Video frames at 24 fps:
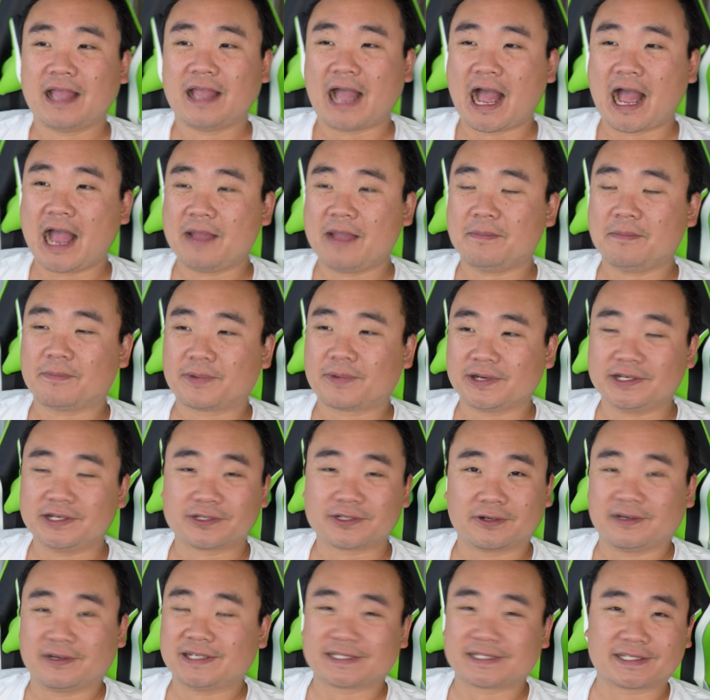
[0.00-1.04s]
I'm pretty
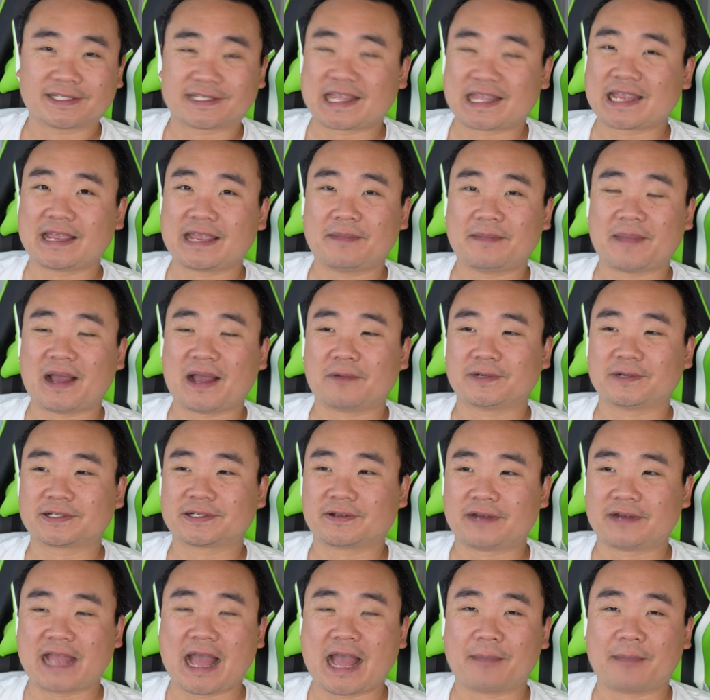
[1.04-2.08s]
sure he's thinking about what's
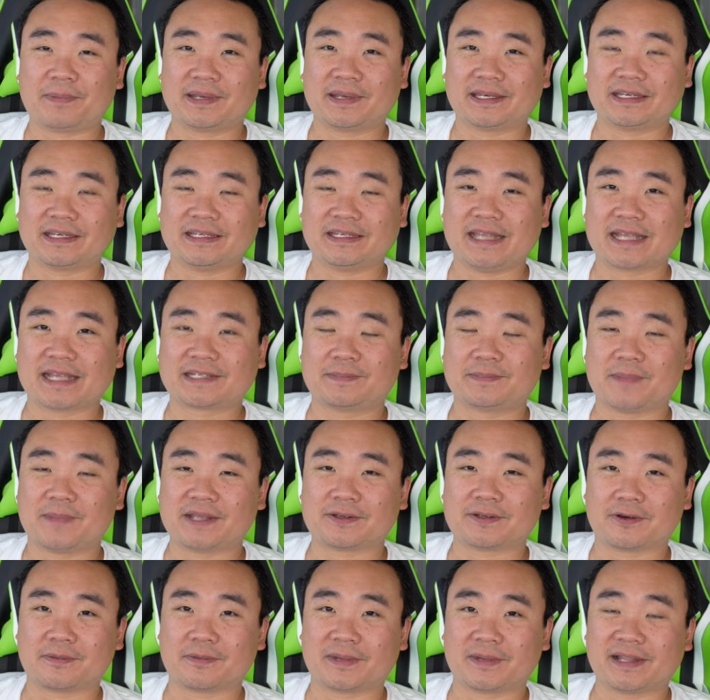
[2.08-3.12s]
going to happen in the next
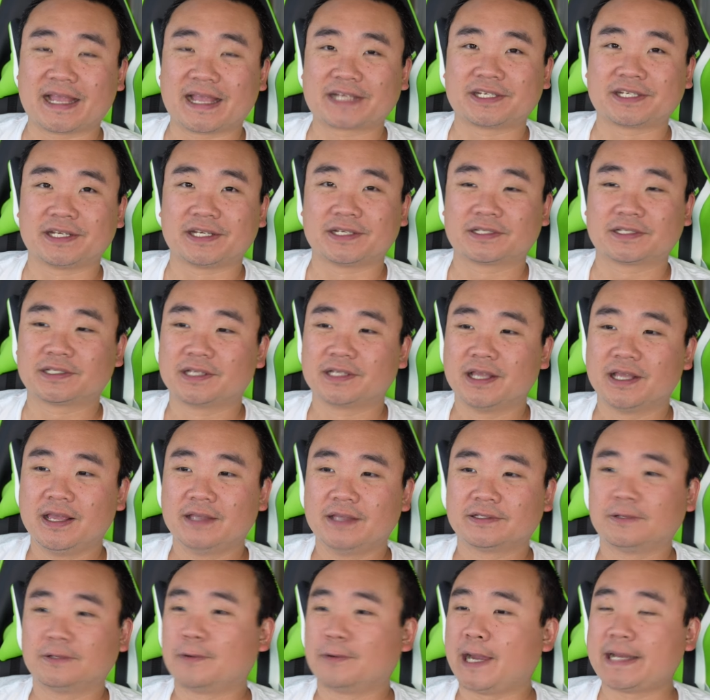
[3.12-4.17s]
midterm elections.
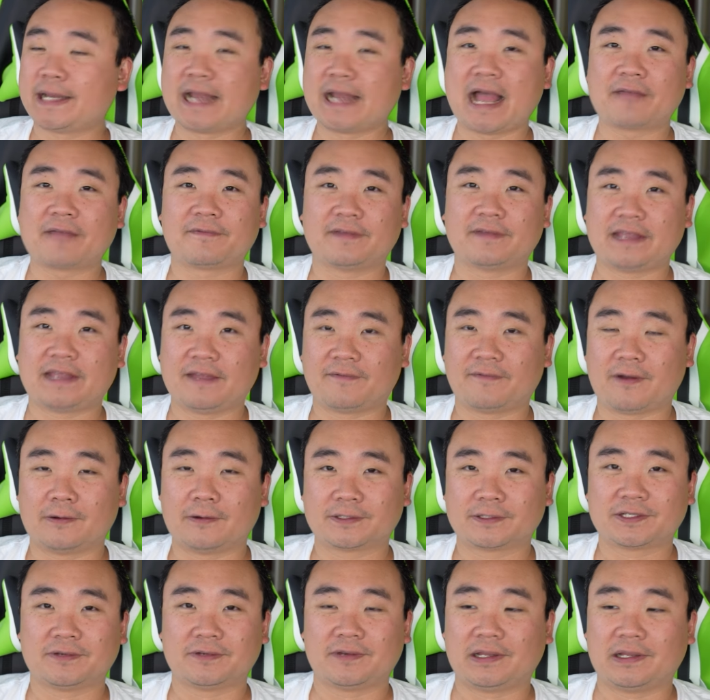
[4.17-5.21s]
So why not forgive
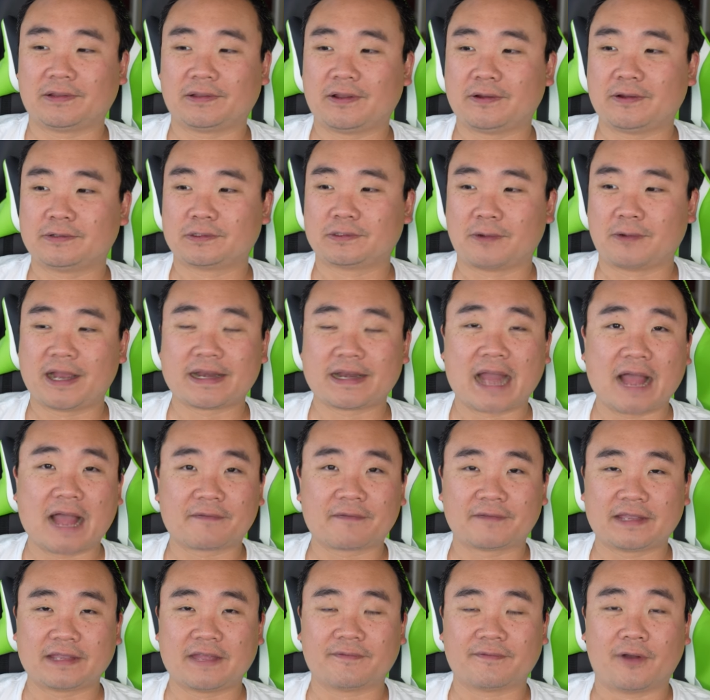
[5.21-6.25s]
all student loans? Why
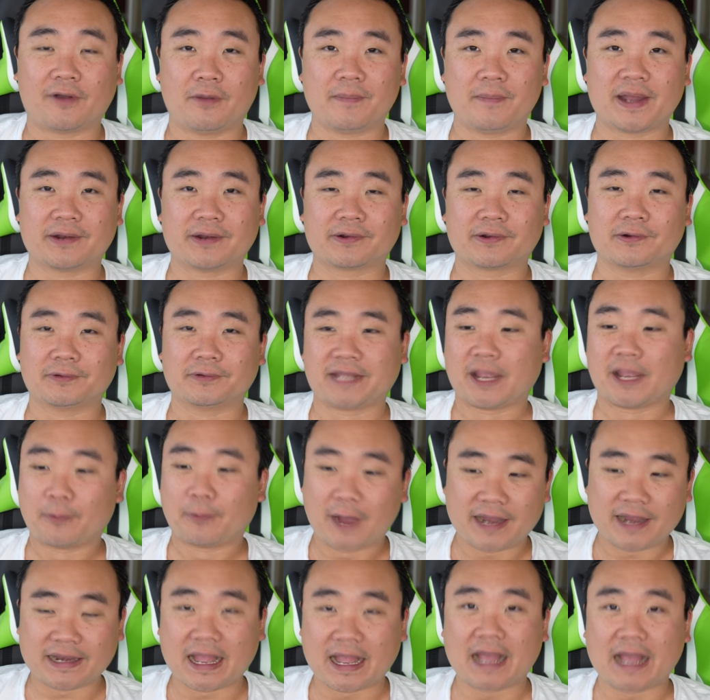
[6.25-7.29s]
not forgive all medical debt?
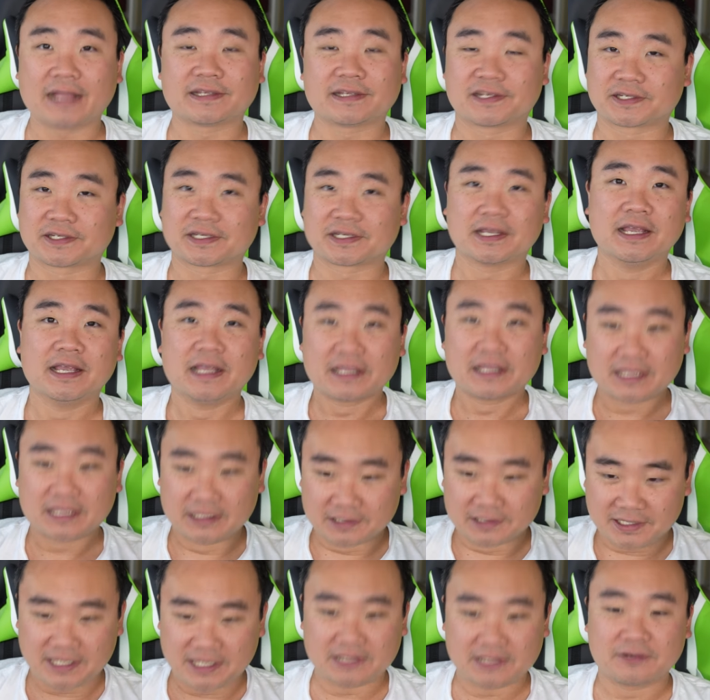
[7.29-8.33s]
Why not just
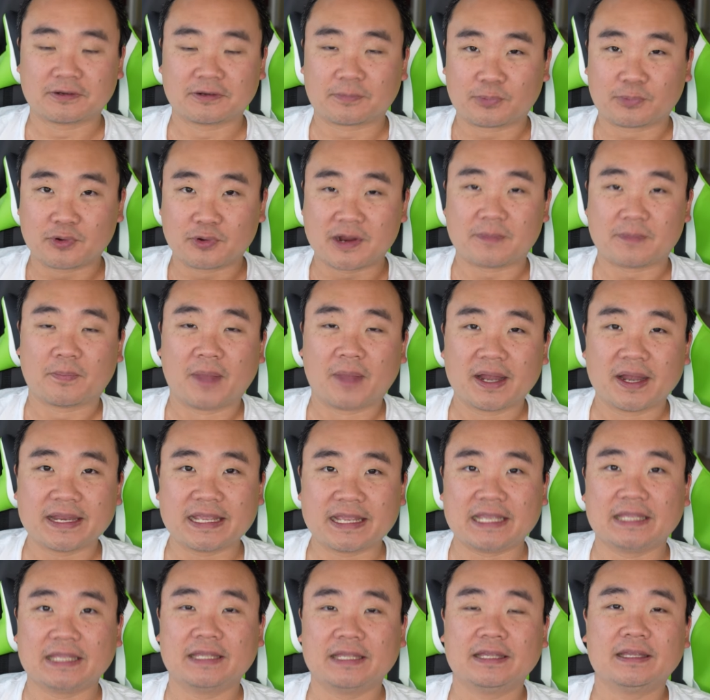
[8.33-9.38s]
continue to print
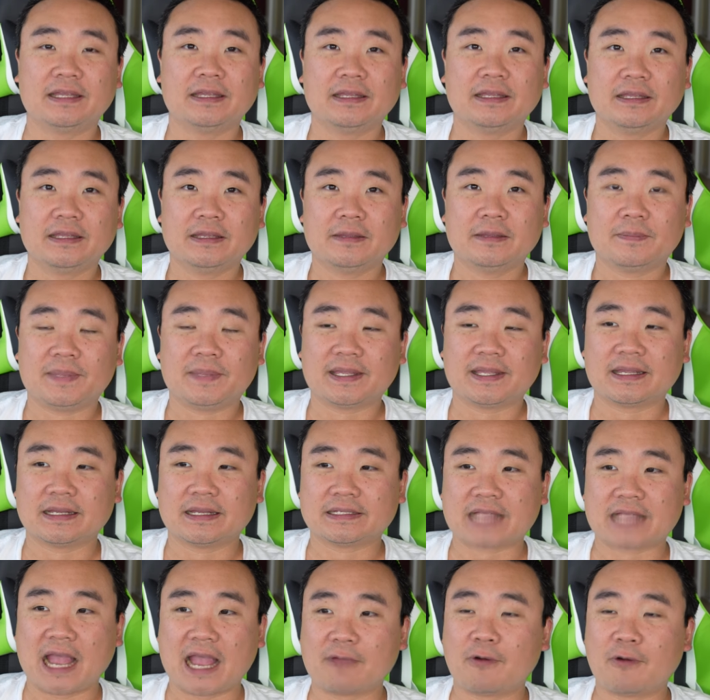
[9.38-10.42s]
money?
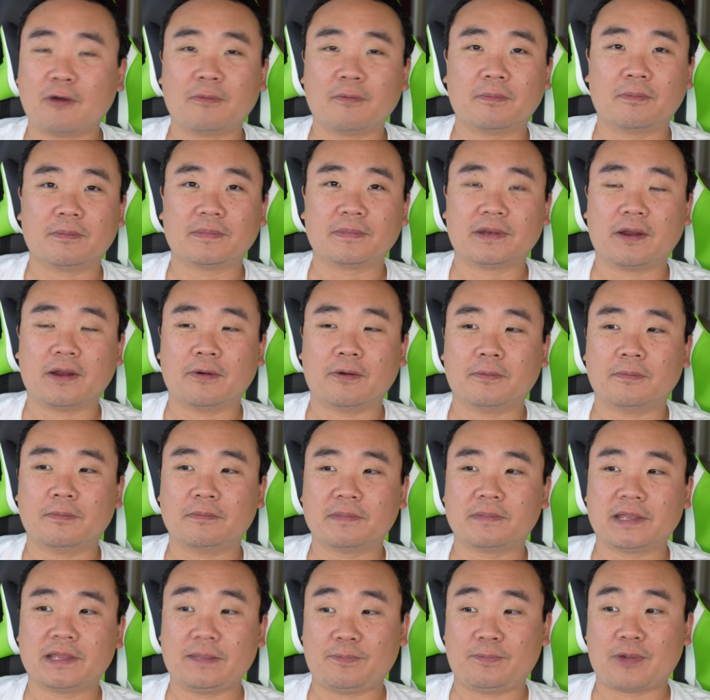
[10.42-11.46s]
Because I won't, you
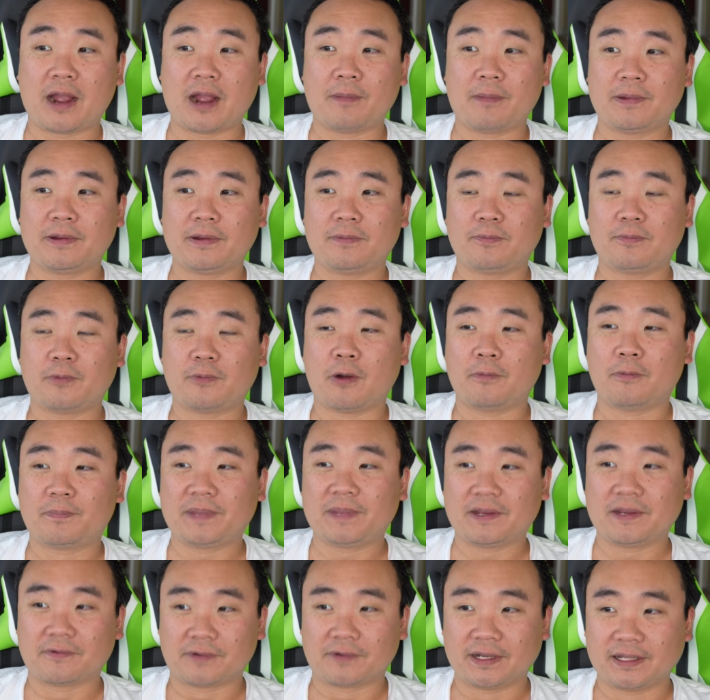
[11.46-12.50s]
know, he probably won't
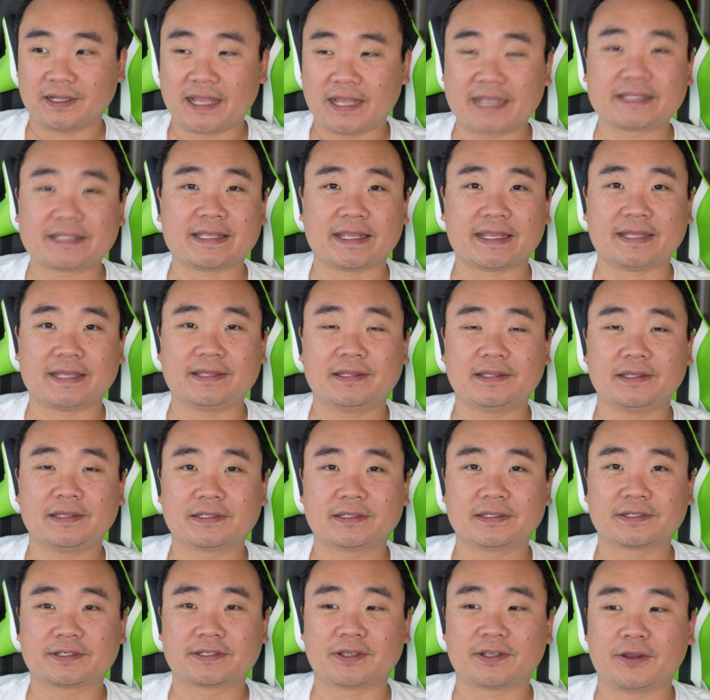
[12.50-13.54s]
be reelected.
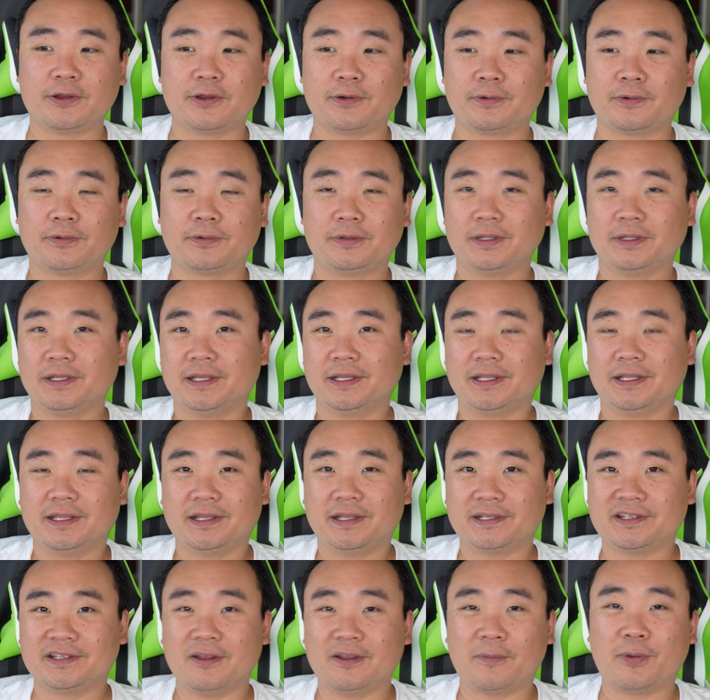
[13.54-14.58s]
So
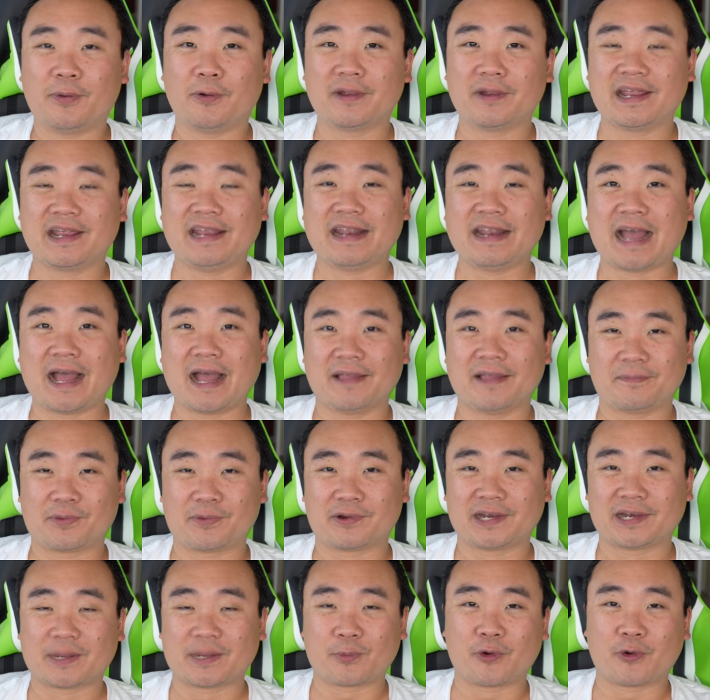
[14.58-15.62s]
there's no point in not
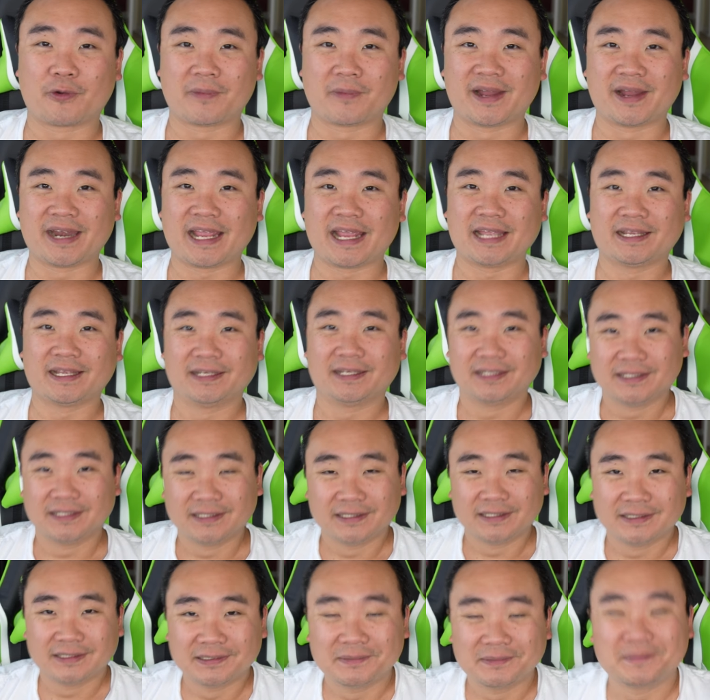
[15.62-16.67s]
printing more money.
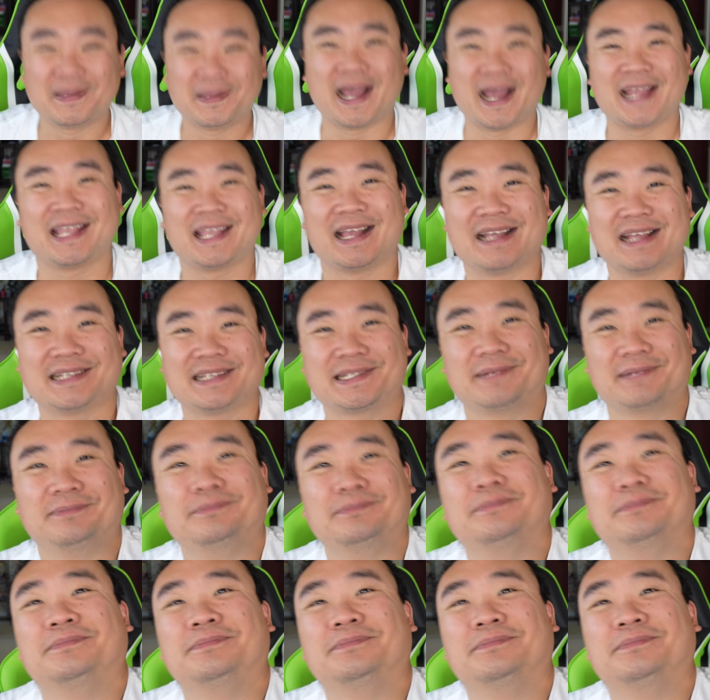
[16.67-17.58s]
Hi, guys.